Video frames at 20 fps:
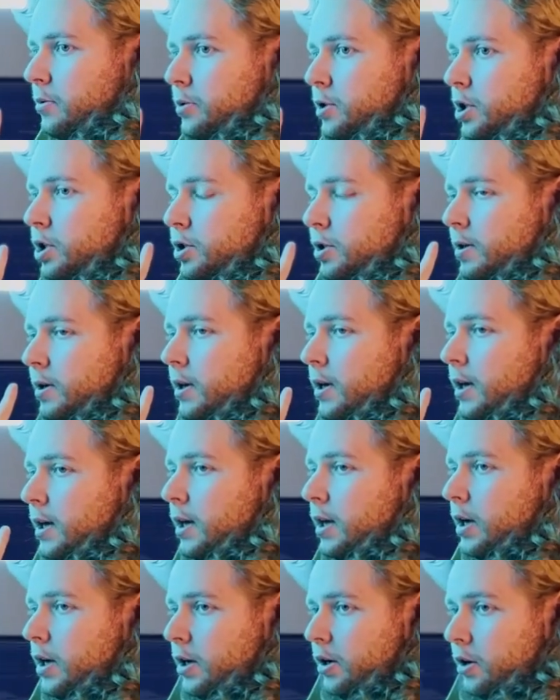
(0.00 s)
position.
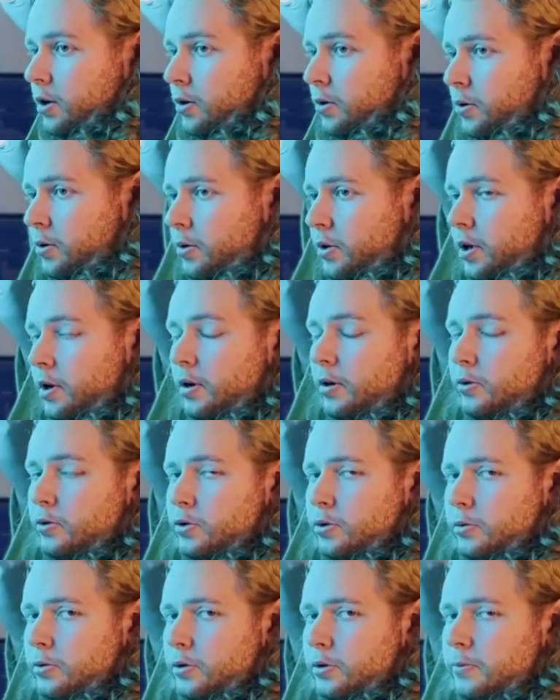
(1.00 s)
You're going to go to the other
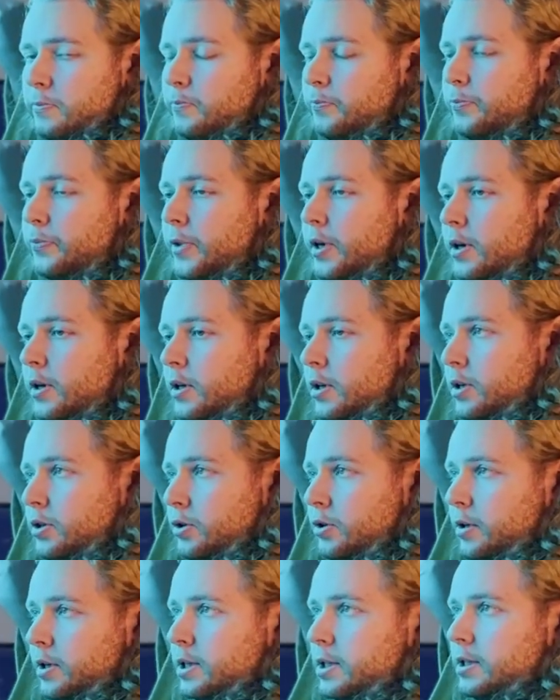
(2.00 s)
shoulder. So
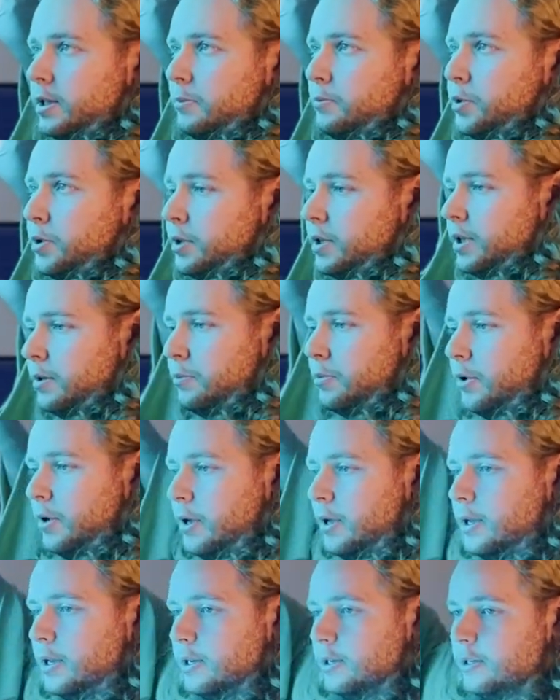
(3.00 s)
you're going to dip your tip
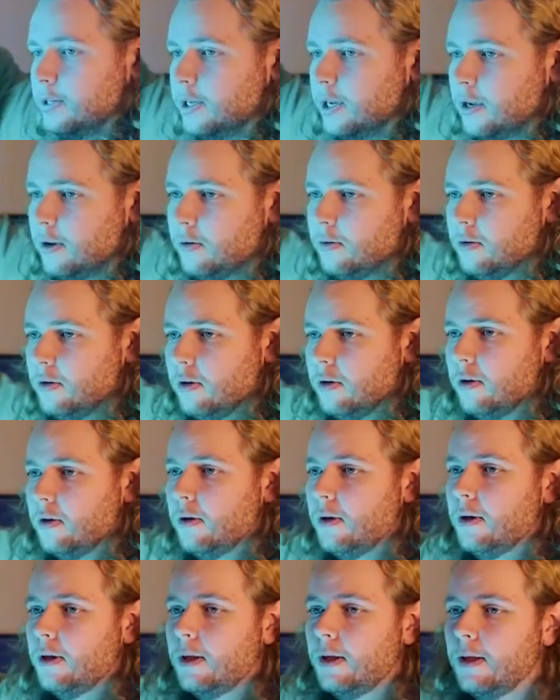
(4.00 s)
down,
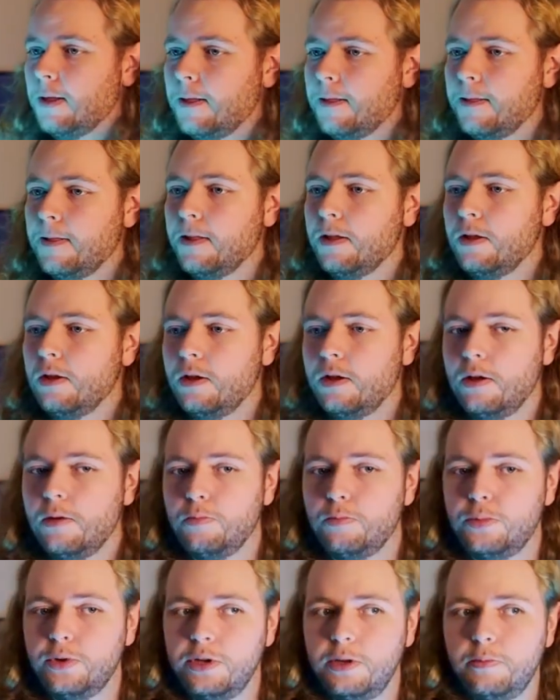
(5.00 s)

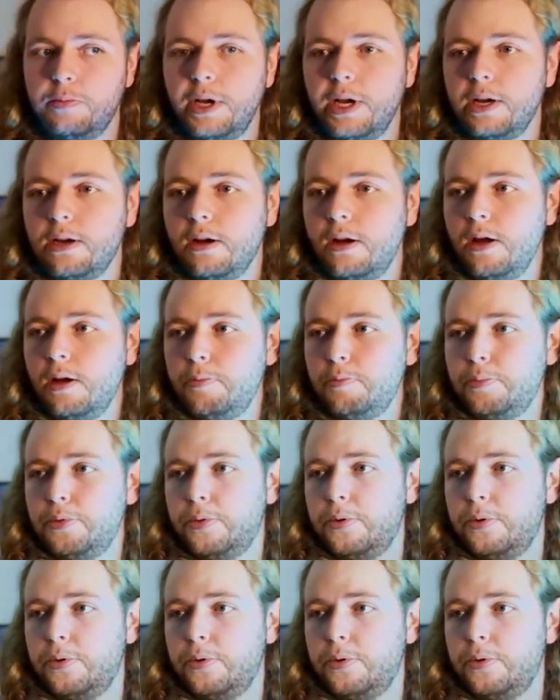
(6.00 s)
bring it back up.